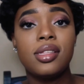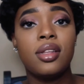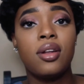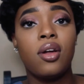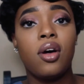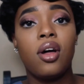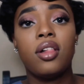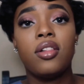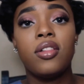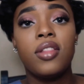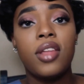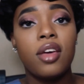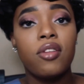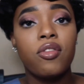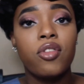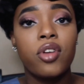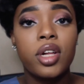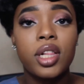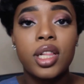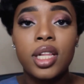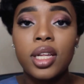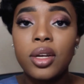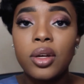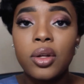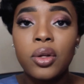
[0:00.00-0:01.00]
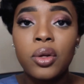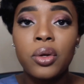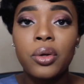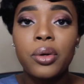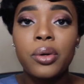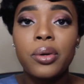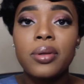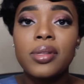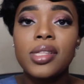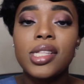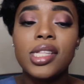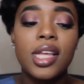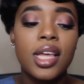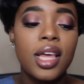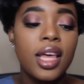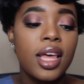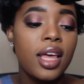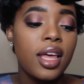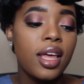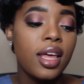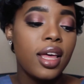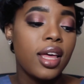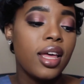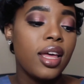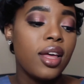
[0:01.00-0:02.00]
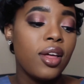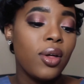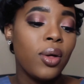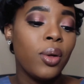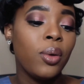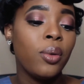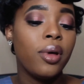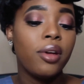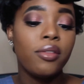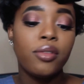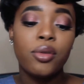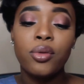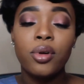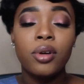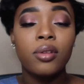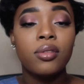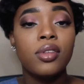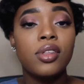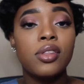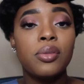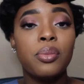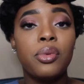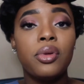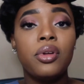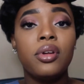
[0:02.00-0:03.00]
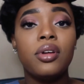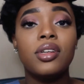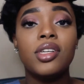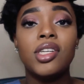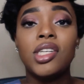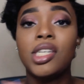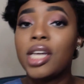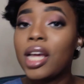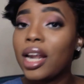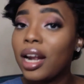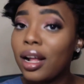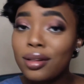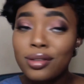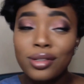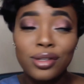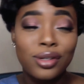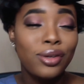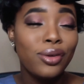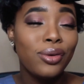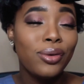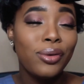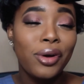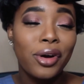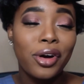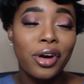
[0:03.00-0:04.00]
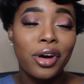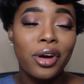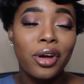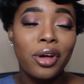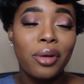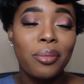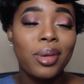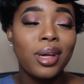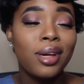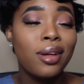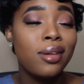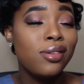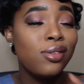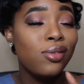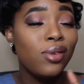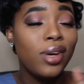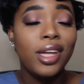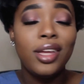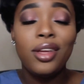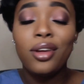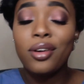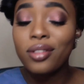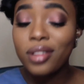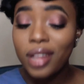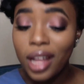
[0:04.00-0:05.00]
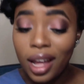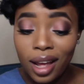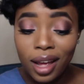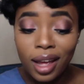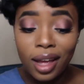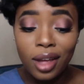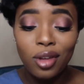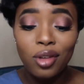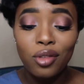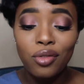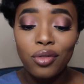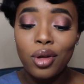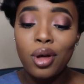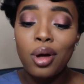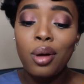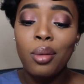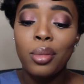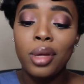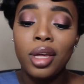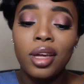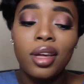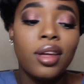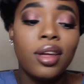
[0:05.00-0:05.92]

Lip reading: all of that for clinicals. Whoever wrote this book, shout out to you, girl, because you did your thing, you feel me?